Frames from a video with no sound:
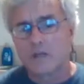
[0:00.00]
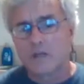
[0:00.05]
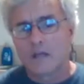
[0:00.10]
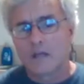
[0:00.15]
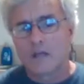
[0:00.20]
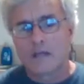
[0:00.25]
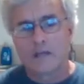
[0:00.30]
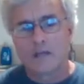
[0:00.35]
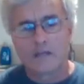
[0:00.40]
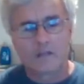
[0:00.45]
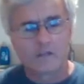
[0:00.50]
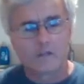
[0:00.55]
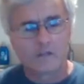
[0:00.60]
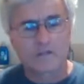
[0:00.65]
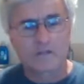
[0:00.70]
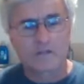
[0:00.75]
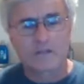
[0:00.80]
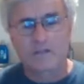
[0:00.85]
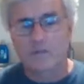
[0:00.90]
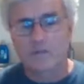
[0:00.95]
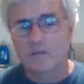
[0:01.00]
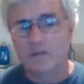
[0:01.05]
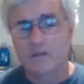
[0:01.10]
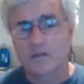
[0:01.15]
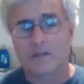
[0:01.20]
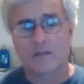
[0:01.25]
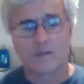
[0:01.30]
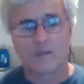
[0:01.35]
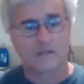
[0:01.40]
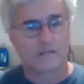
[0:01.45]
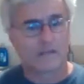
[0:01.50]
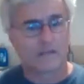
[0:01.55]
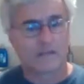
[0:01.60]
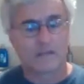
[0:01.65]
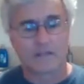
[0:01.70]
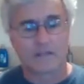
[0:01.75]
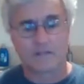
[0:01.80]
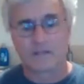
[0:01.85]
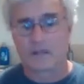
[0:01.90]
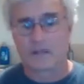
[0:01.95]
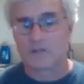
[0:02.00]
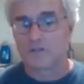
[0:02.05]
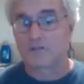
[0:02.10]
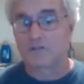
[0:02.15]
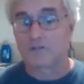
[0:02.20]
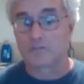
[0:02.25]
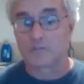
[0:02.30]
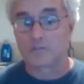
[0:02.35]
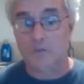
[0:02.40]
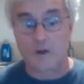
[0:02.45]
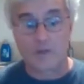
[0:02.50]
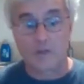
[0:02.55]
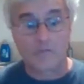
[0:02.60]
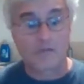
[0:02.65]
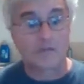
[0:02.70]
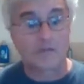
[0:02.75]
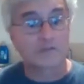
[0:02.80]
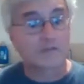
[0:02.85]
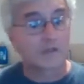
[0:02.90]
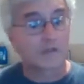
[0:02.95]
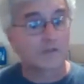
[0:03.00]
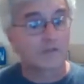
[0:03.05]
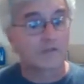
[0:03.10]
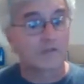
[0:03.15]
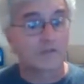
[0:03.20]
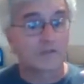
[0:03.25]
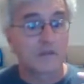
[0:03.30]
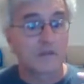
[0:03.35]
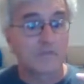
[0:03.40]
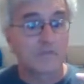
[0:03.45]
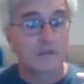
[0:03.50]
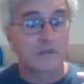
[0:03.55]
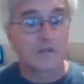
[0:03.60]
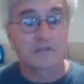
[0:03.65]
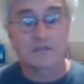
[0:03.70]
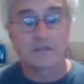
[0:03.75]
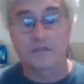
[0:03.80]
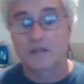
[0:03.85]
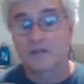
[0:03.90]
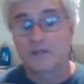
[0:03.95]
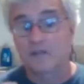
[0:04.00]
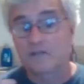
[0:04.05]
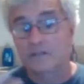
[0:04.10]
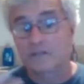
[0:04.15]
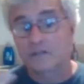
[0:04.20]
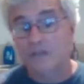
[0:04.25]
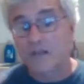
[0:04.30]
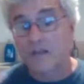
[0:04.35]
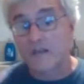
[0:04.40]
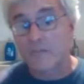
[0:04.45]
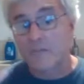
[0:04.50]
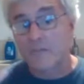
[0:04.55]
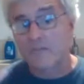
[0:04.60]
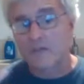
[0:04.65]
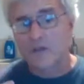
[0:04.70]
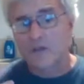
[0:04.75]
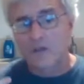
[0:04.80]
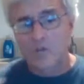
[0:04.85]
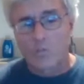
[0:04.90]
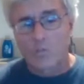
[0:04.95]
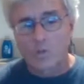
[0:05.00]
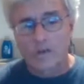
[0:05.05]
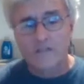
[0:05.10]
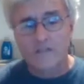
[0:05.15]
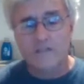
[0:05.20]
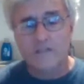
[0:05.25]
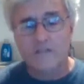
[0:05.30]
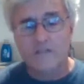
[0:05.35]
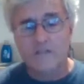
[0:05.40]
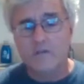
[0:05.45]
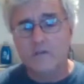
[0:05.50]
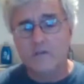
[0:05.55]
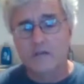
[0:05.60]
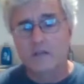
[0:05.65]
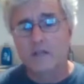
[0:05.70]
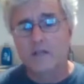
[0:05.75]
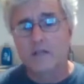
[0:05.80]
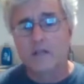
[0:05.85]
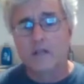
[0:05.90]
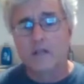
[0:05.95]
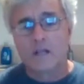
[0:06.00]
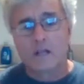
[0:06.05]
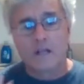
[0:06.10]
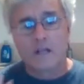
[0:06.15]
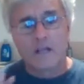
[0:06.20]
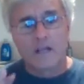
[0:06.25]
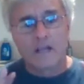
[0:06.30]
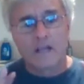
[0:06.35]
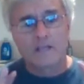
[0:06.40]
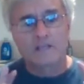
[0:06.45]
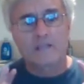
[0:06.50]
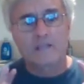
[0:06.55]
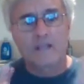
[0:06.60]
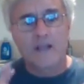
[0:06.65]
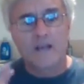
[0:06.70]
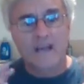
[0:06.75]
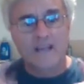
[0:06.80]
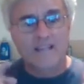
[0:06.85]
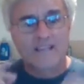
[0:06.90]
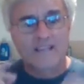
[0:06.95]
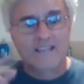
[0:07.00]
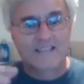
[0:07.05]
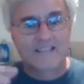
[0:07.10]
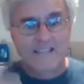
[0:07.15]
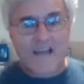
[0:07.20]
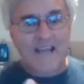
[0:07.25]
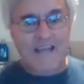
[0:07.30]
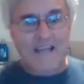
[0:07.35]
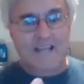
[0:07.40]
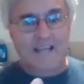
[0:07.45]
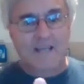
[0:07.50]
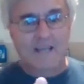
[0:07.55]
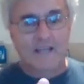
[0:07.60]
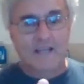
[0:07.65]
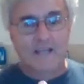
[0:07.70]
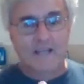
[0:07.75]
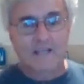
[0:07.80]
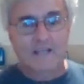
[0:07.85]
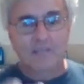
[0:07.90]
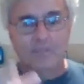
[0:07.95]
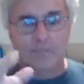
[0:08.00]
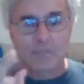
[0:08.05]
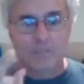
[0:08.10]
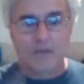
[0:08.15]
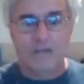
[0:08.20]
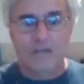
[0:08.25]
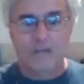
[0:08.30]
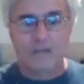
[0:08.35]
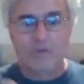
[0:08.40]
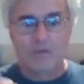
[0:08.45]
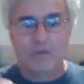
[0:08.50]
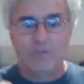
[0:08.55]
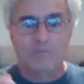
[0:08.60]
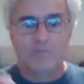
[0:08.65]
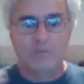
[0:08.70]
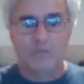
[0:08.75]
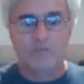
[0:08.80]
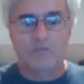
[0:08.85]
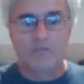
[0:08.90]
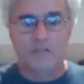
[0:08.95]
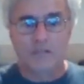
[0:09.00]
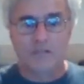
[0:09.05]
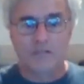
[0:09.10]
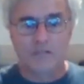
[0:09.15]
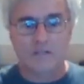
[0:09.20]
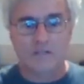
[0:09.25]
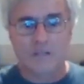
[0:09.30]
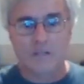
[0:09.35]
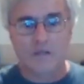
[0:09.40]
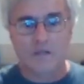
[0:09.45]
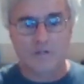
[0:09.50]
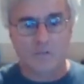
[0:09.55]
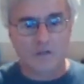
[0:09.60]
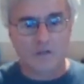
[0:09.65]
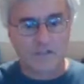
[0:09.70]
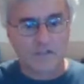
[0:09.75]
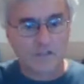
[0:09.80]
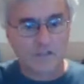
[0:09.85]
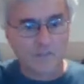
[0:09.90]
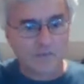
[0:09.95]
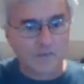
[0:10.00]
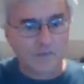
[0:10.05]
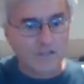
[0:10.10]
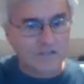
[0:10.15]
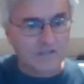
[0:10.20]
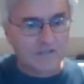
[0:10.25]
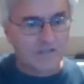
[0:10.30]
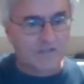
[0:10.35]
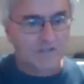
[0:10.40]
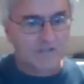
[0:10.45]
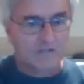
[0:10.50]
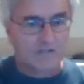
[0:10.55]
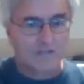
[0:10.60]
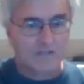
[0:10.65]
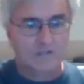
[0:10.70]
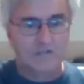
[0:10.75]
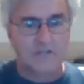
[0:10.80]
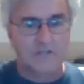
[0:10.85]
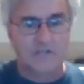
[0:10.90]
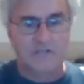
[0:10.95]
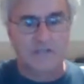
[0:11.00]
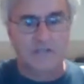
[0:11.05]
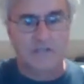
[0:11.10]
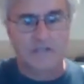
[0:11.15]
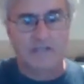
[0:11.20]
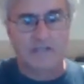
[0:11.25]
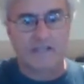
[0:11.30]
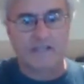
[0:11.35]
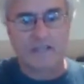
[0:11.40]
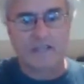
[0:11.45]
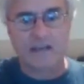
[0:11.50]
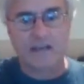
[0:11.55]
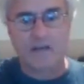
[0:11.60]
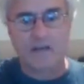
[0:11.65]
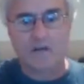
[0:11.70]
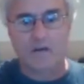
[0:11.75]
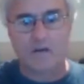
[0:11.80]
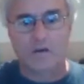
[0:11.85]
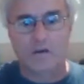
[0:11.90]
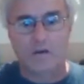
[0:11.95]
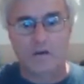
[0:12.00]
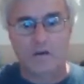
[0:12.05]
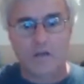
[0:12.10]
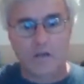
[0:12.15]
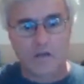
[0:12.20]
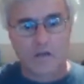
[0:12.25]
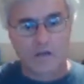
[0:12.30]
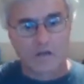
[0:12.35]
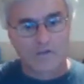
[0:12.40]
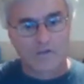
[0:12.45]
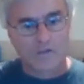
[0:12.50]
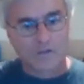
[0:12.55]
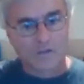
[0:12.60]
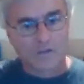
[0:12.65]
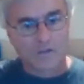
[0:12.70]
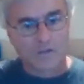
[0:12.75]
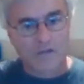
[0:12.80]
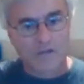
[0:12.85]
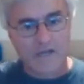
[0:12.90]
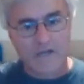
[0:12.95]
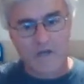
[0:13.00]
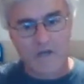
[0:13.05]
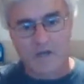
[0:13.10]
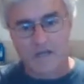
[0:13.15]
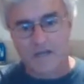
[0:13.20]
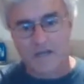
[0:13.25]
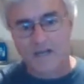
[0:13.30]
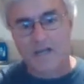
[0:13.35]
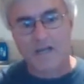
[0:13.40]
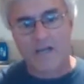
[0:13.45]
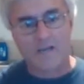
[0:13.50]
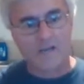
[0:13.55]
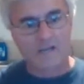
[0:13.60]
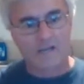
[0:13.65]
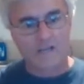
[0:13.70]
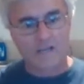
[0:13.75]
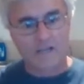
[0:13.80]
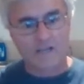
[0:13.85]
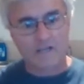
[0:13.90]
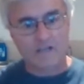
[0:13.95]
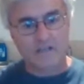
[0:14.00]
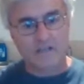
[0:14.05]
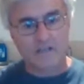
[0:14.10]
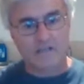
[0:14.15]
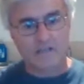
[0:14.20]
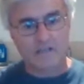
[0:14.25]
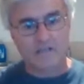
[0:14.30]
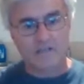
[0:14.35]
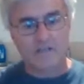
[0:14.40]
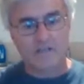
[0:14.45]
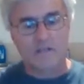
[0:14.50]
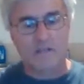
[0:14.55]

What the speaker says: And he looked, he said, wait a minute. He's not using barbells, not using dumbbells, not using cables. What is he doing? And he said, I got it. He's pitting one muscle against another. He watched him do that stretch like a cat or a jungle cat or a lion or a tiger does.